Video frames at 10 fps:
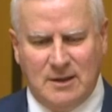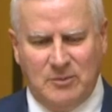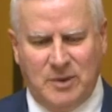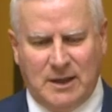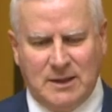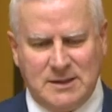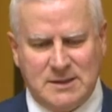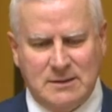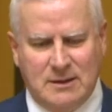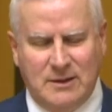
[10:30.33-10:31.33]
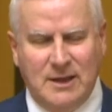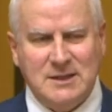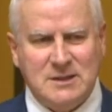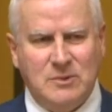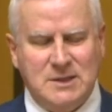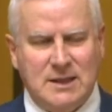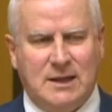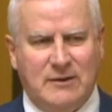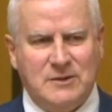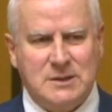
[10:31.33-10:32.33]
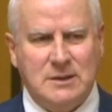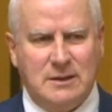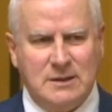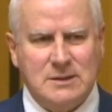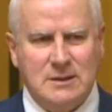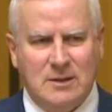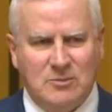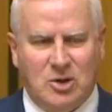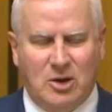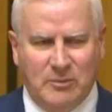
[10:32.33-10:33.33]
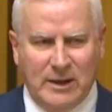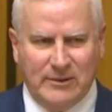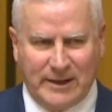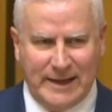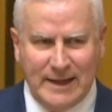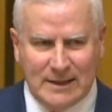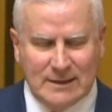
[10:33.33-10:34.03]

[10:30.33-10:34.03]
because the things that we sell overseas, primarily,